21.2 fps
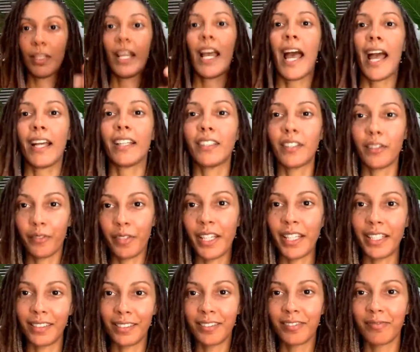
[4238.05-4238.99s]

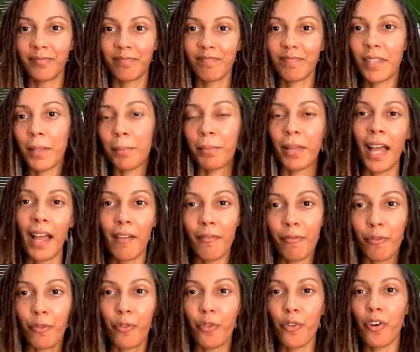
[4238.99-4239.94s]
activate the
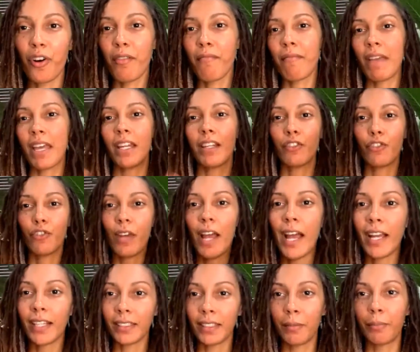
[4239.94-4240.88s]
platform and
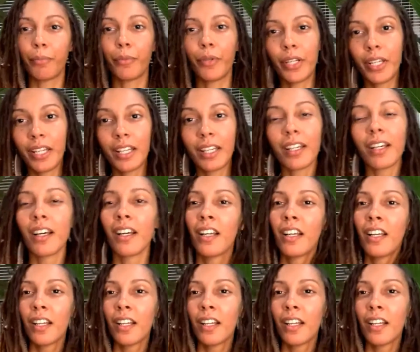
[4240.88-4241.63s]
attract and bring